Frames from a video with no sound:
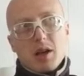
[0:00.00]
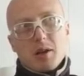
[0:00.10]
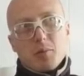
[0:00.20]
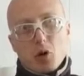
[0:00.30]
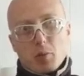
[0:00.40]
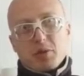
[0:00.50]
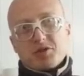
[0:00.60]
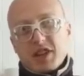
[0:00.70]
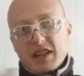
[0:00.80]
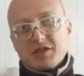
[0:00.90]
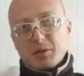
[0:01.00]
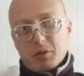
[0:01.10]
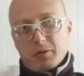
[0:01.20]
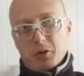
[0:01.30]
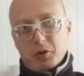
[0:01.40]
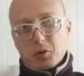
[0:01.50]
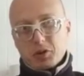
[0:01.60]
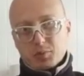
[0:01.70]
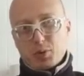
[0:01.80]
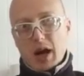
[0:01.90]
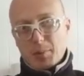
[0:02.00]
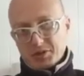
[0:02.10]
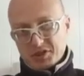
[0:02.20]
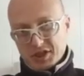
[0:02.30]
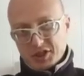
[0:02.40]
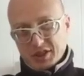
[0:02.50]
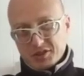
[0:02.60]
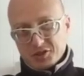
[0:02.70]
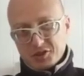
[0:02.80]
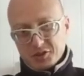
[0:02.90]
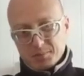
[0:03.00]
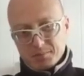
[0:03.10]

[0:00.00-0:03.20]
more precisely referred to as propositions,